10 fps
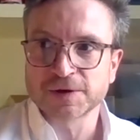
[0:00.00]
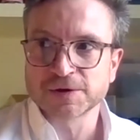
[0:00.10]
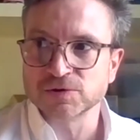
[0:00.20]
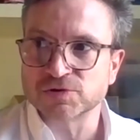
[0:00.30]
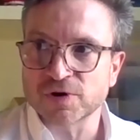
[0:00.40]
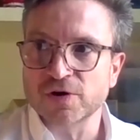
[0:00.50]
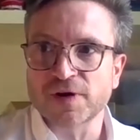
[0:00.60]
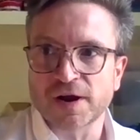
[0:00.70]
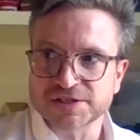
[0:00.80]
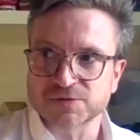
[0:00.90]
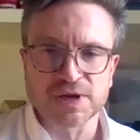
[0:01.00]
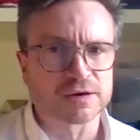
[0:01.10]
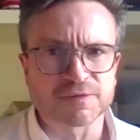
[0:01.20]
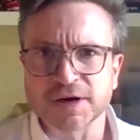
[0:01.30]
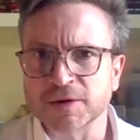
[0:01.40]
drove us, and we had
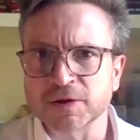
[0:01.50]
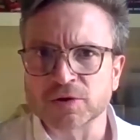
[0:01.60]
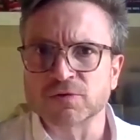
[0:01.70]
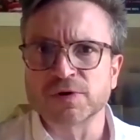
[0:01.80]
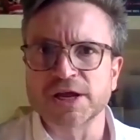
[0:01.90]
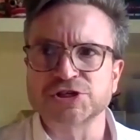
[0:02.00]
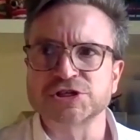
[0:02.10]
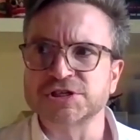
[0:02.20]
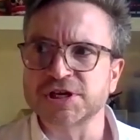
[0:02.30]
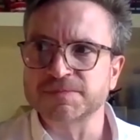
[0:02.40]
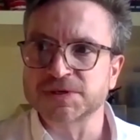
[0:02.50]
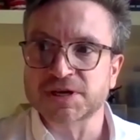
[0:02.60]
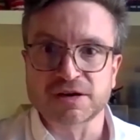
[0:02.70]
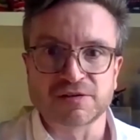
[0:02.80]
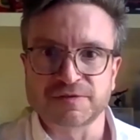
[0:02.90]
a very good relationship to
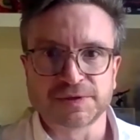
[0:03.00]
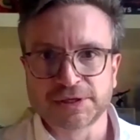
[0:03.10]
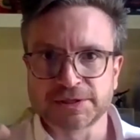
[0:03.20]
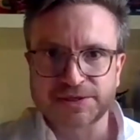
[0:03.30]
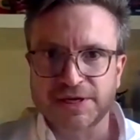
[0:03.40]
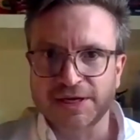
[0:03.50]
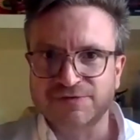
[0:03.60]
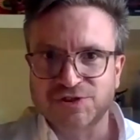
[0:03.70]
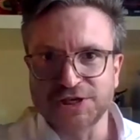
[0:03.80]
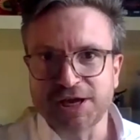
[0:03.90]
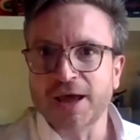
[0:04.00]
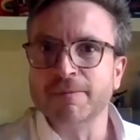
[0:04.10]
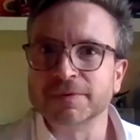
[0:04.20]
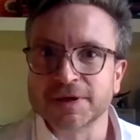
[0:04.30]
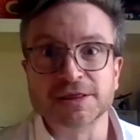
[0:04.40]
kind of save
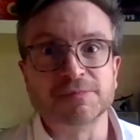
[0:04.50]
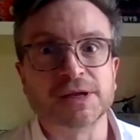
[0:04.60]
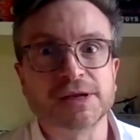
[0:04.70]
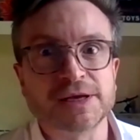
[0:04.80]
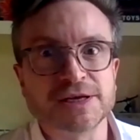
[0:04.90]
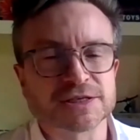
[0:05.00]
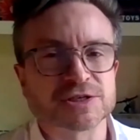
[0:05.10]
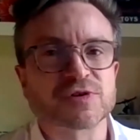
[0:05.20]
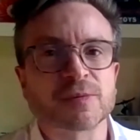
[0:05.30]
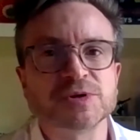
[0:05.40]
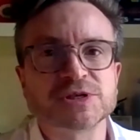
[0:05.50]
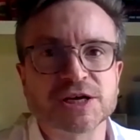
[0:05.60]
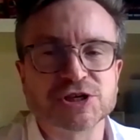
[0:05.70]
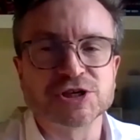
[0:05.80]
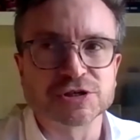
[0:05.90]
GM in the Middle East and its
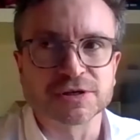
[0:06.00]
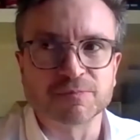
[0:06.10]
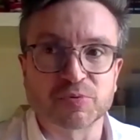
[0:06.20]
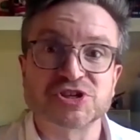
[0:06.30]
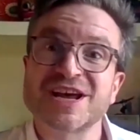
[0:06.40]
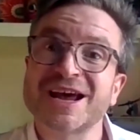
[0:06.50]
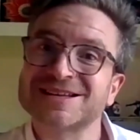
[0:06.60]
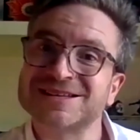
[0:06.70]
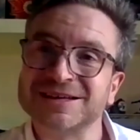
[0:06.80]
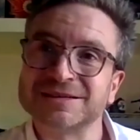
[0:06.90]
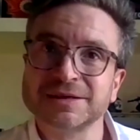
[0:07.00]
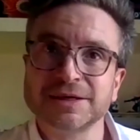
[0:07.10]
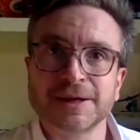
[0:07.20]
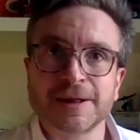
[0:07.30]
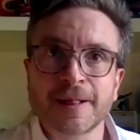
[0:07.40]
reputation and protect it
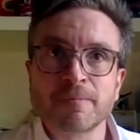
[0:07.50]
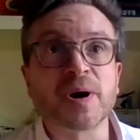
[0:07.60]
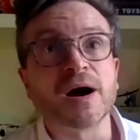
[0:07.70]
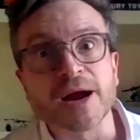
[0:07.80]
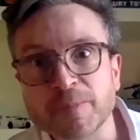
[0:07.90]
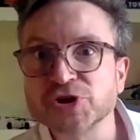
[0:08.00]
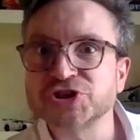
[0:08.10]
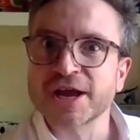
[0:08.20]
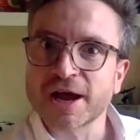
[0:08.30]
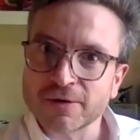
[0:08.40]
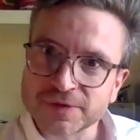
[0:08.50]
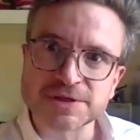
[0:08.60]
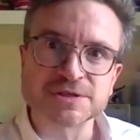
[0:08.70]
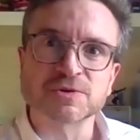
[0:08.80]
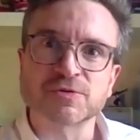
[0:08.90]
by pushing out
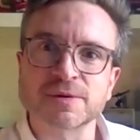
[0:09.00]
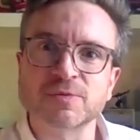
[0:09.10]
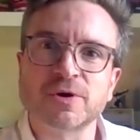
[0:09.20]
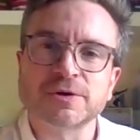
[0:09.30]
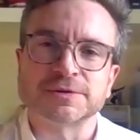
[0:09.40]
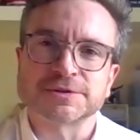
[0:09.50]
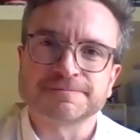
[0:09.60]
these incredible models.